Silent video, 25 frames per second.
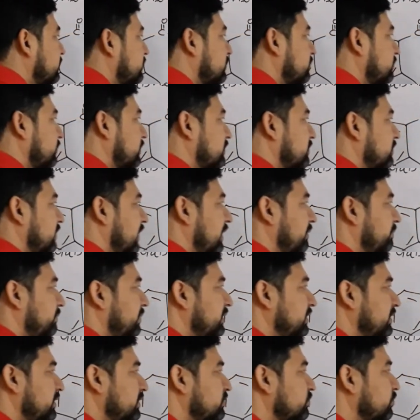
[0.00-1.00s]
what will
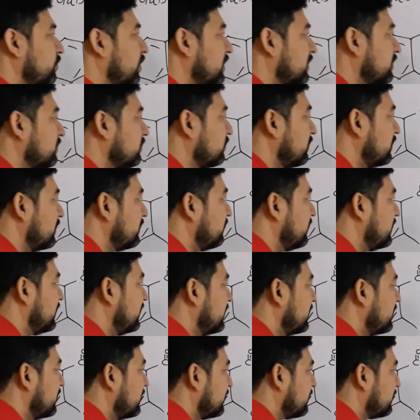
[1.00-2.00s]
happen is water will
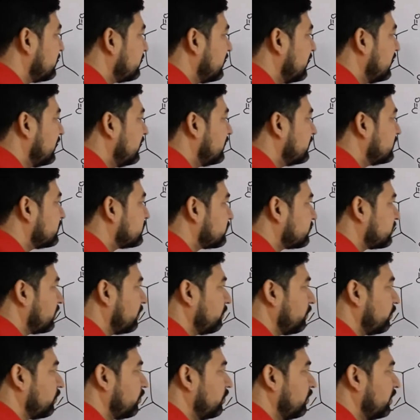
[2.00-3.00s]
be released
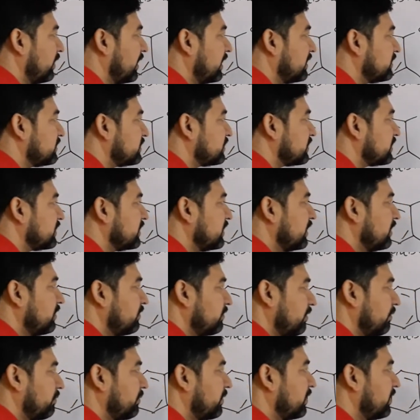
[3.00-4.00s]
from OH
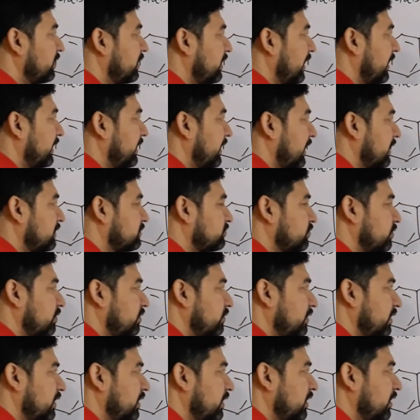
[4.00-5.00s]
from here and H will
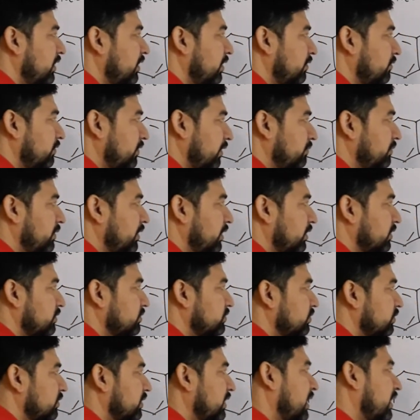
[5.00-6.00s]
be from here.
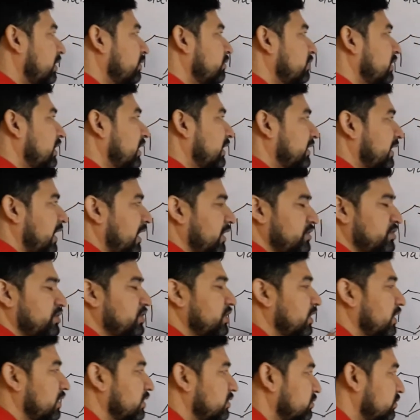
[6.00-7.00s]
So K will attach
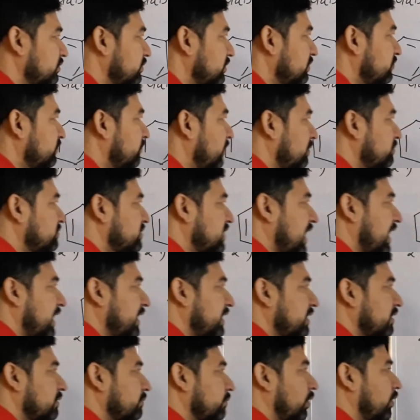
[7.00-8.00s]
here. So it forms an
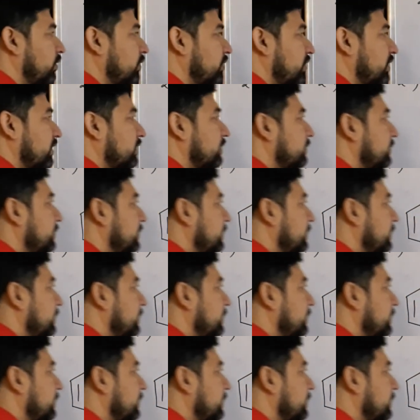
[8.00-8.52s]
ionic bond here.